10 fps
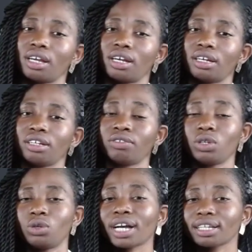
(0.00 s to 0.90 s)
You look
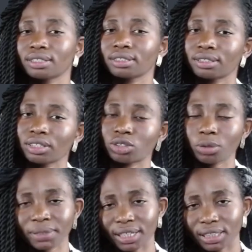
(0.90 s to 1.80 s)
at the
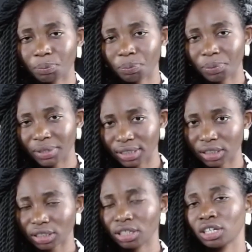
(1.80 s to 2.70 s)
substance paint,
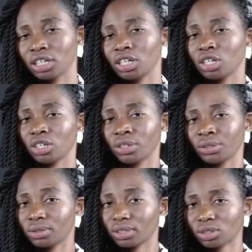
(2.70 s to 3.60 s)
you
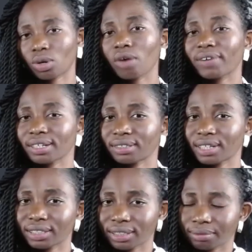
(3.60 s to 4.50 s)
discover that,
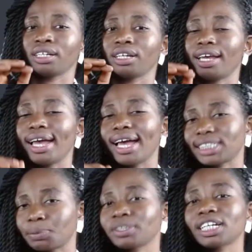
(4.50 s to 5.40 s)

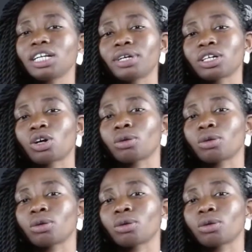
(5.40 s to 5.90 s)
especially when it comes